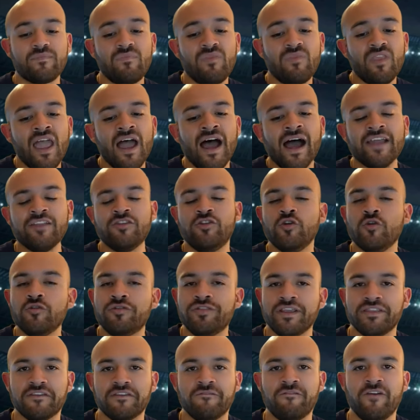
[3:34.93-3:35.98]
I do
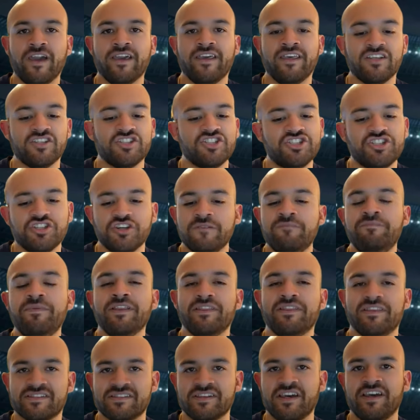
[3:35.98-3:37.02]
think the Vikings should beat
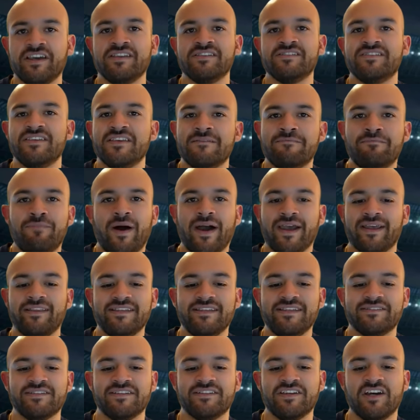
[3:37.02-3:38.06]
this Titans team by at
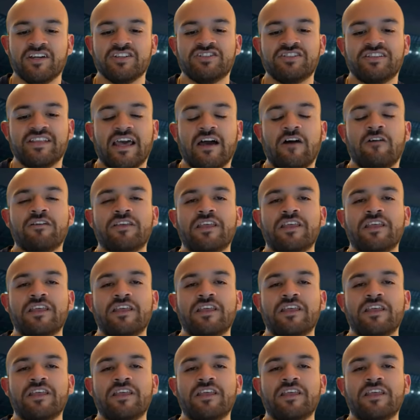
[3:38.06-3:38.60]
least a touchdown.